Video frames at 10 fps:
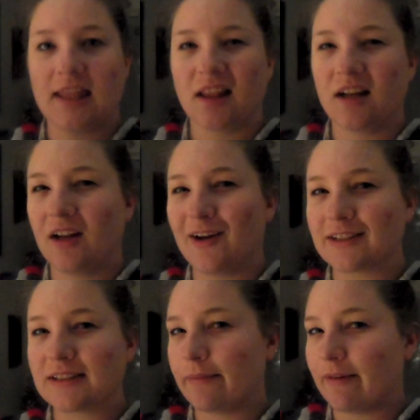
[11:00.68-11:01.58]
and I think the
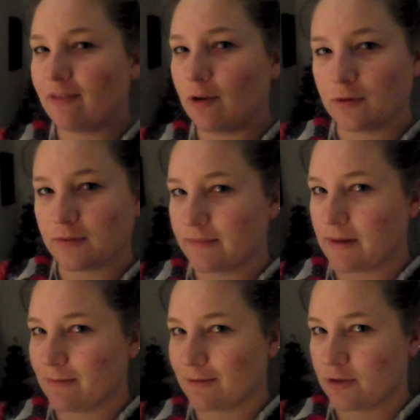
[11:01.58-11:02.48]
last time I vlogged
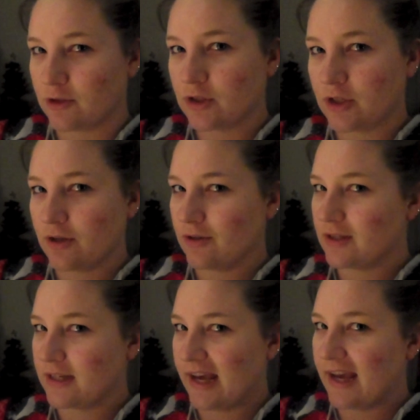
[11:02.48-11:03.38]
was maybe on
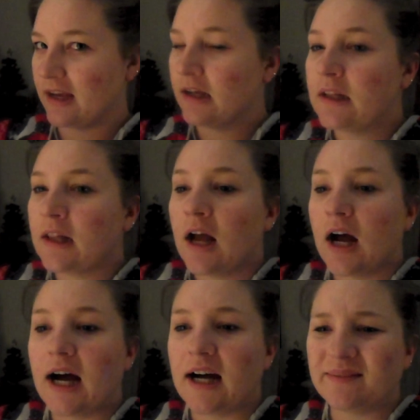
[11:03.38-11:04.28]
Tuesday.
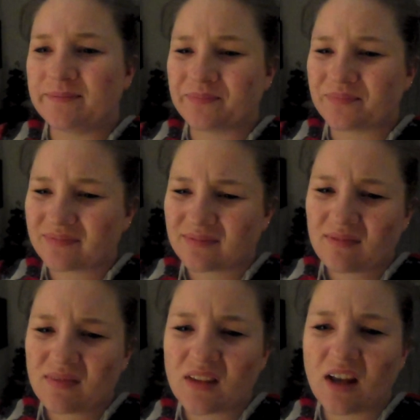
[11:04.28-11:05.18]
I've
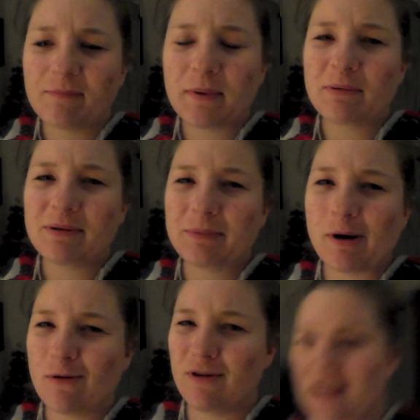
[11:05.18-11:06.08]
been a
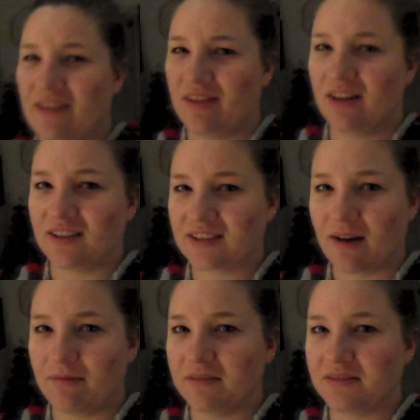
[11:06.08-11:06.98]
bit poorly for the
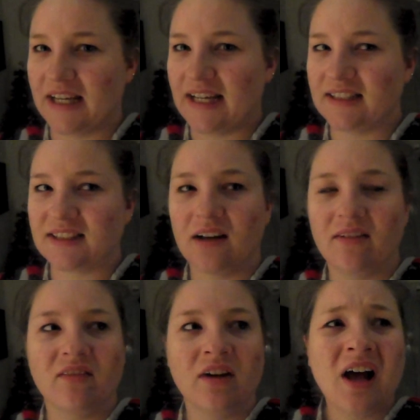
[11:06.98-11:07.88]
last couple of days.
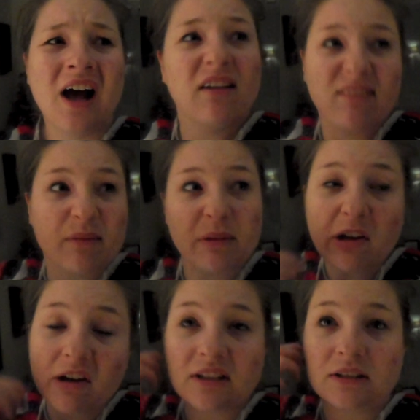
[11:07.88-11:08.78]
I've like
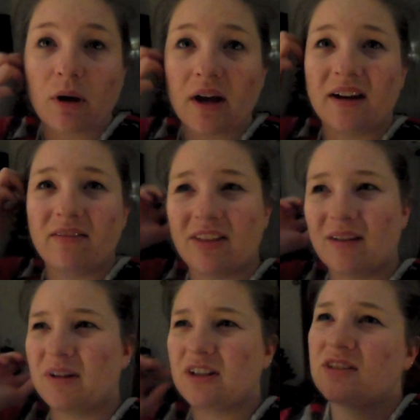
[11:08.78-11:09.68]
been going into work and
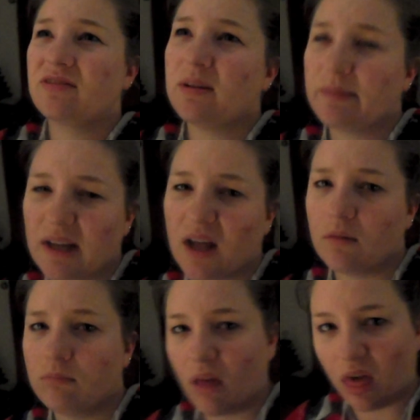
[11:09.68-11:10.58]
everything, but I just feel a bit
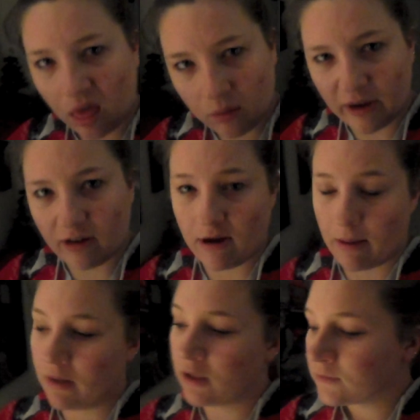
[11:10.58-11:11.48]
like a bit
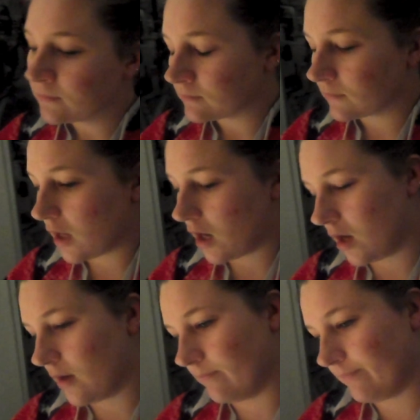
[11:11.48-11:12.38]
grim.
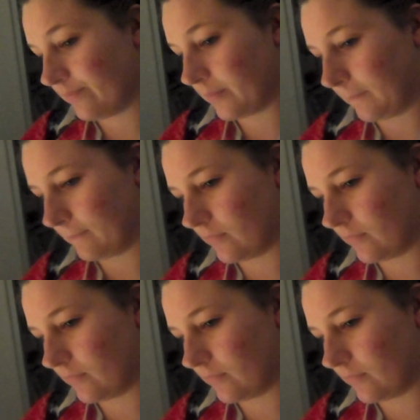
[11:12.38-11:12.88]
So